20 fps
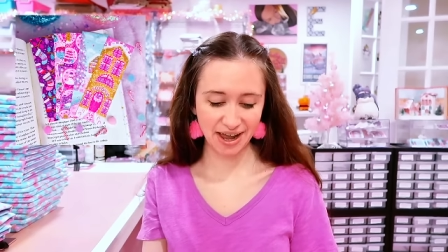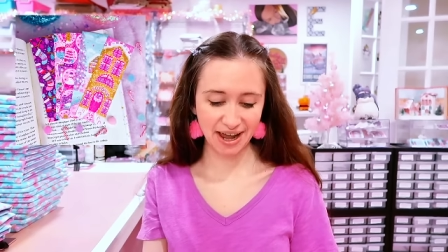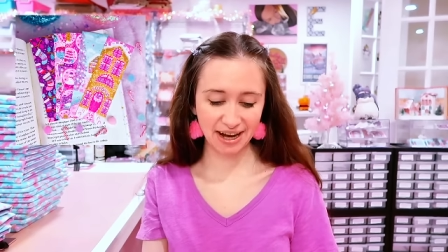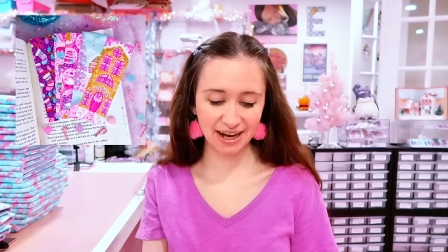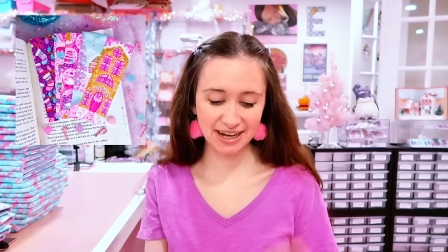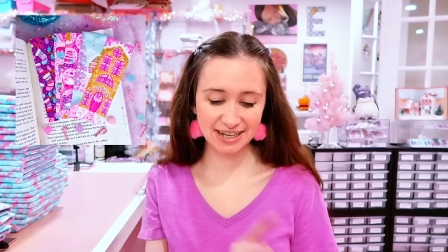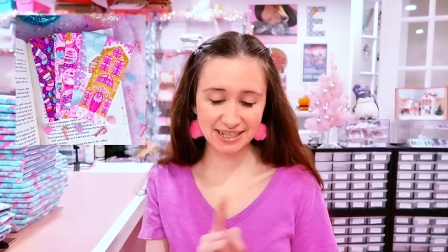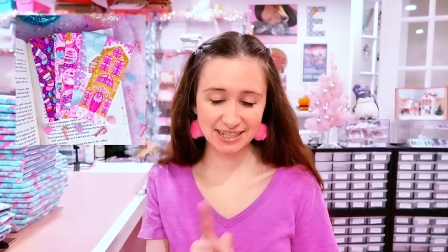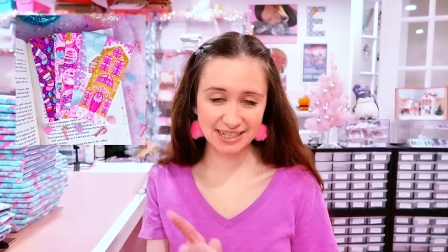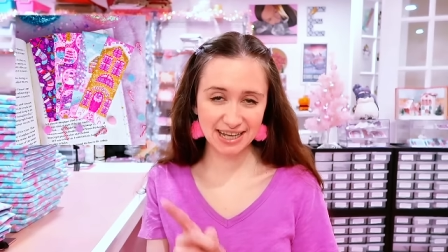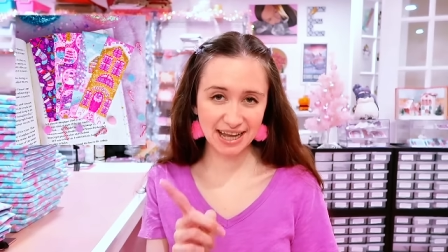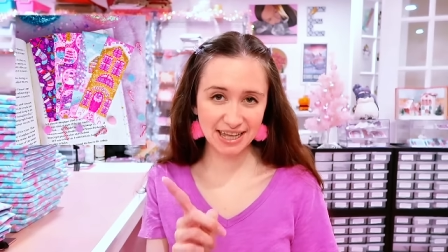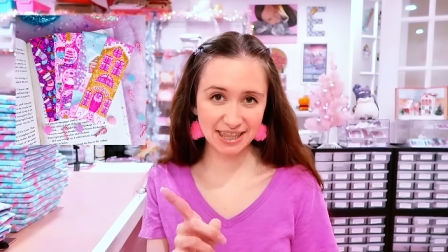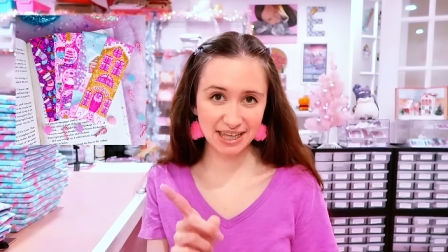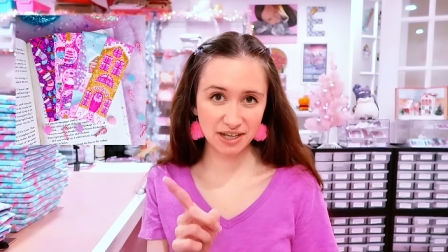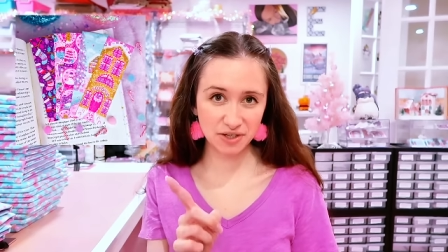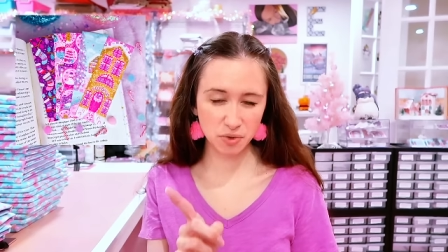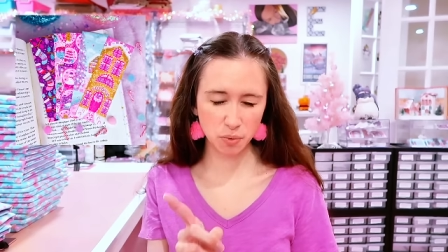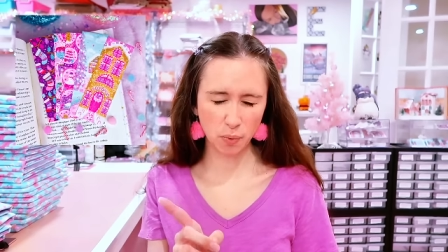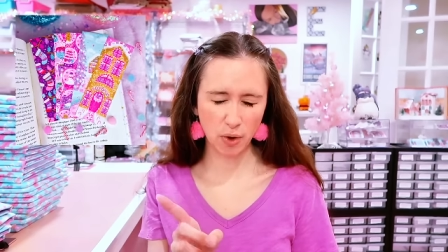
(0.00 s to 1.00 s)
And I say
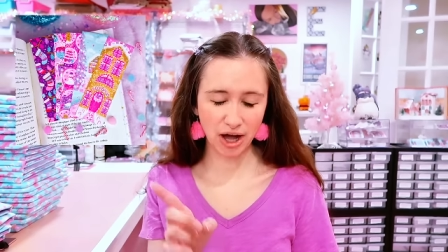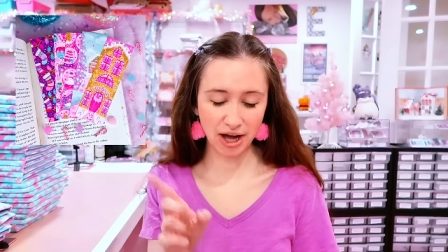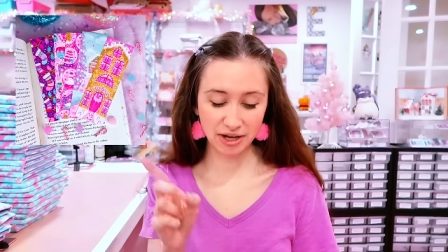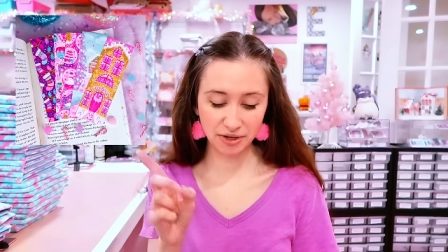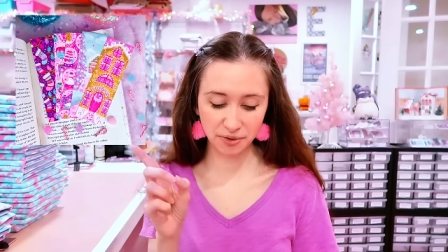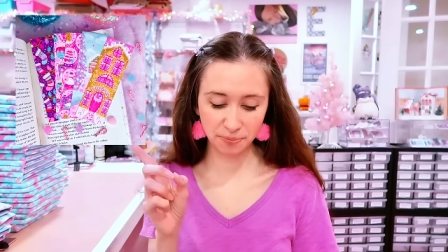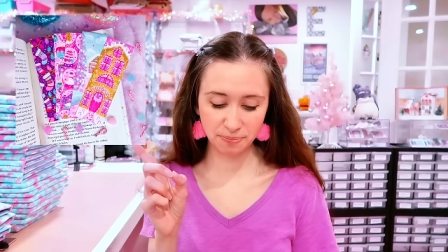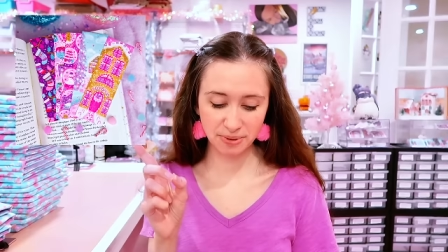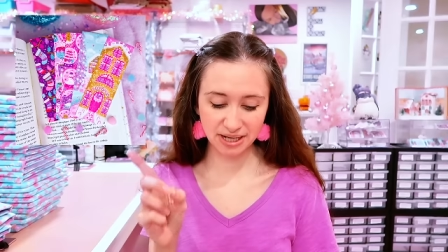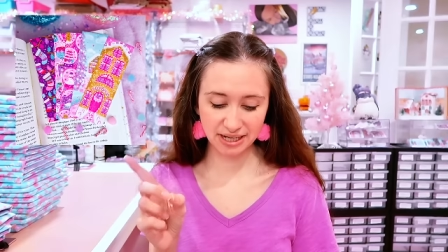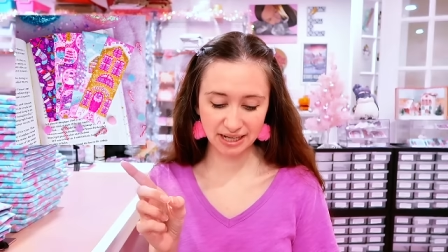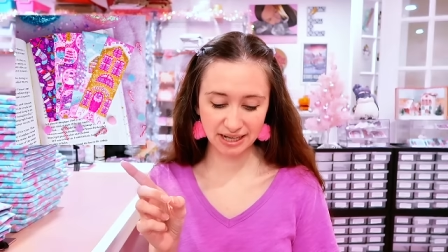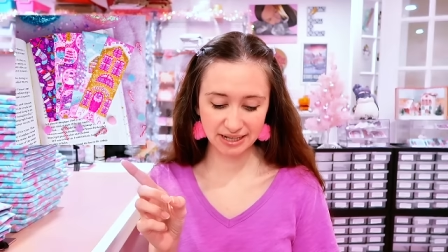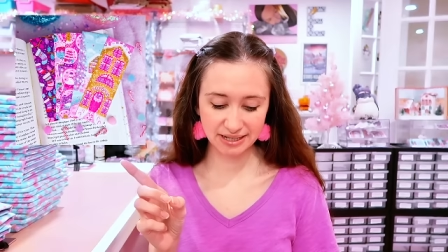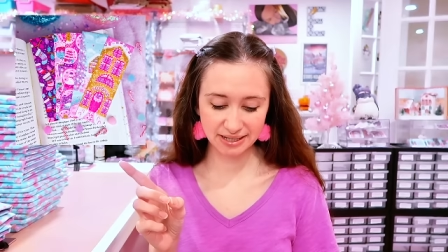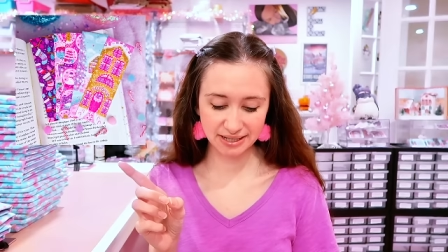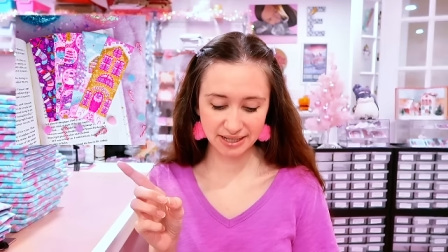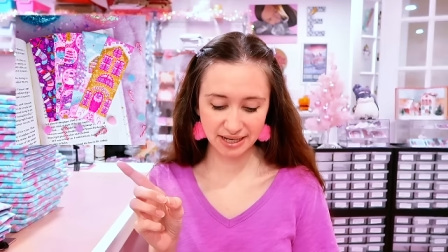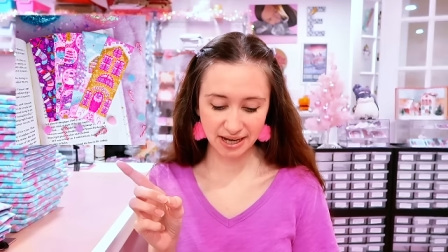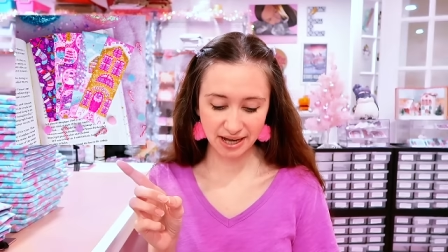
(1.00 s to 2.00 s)
that's wild
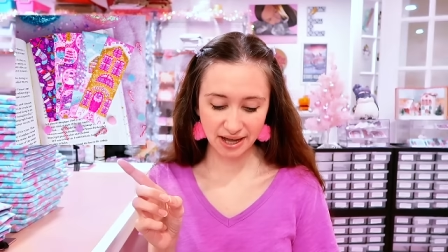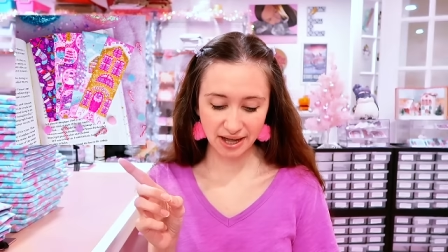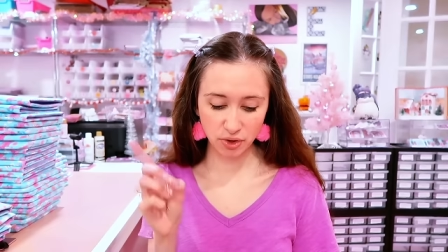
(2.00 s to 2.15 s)
because